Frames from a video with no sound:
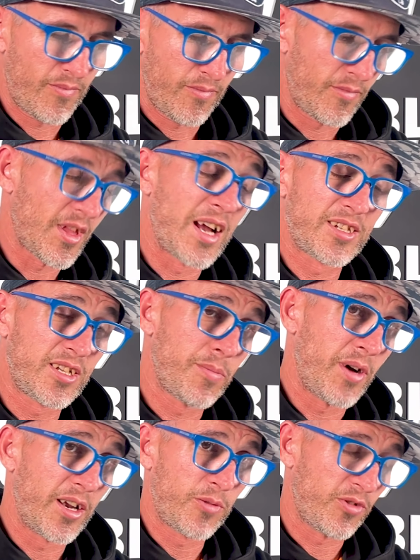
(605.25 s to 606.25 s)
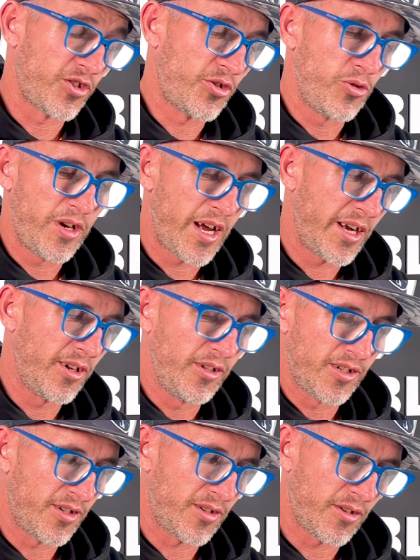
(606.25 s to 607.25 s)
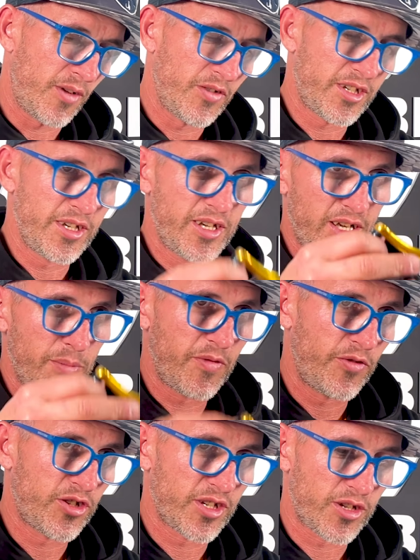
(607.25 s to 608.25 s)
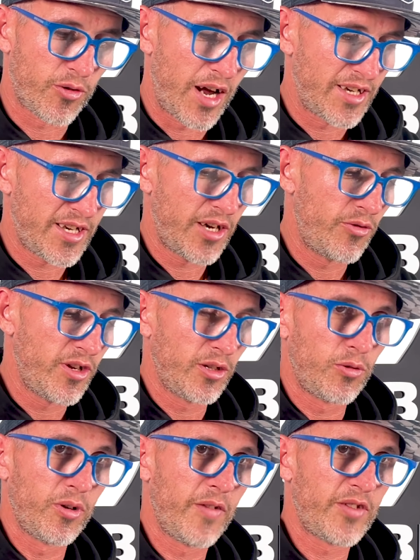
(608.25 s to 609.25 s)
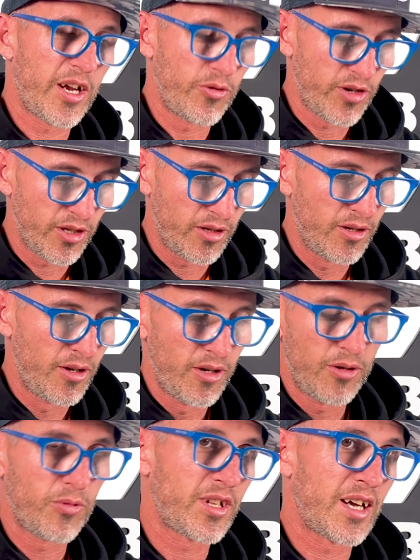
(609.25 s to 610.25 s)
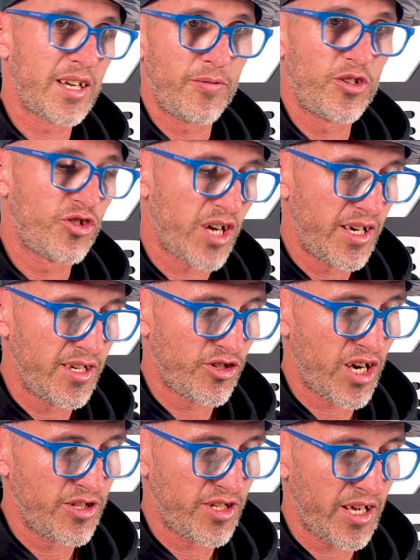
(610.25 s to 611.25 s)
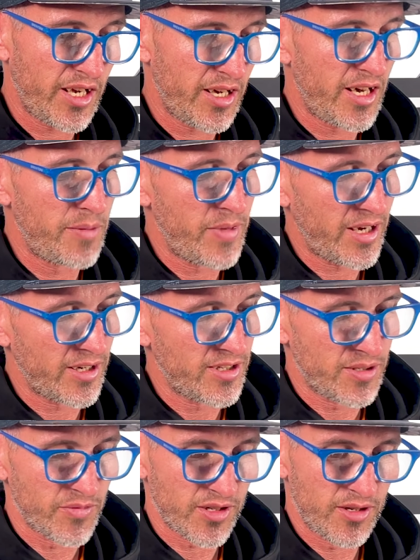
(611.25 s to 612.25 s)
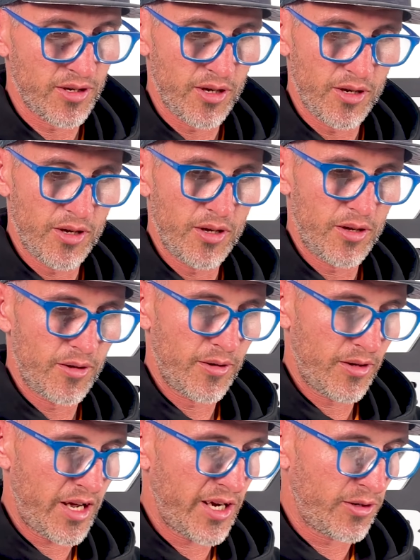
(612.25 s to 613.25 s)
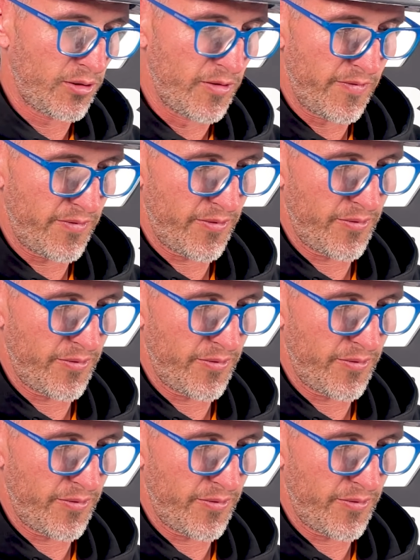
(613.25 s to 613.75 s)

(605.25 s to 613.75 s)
Nice thing about it with the screw-in handles, obviously it can be fished as a right-hand reel or left-hand reel without having to change any mechanisms. Handle off.